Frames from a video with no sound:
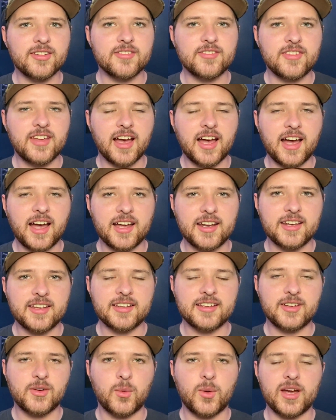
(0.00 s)
of God
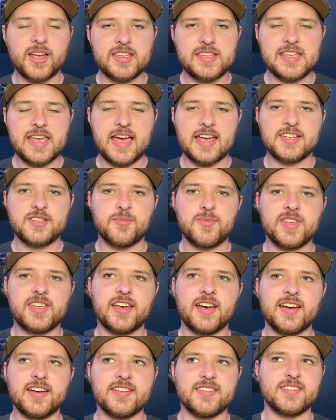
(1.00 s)
quite yet,
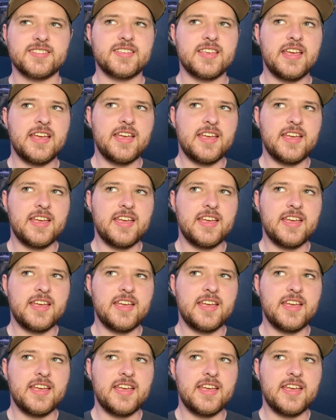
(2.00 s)
because,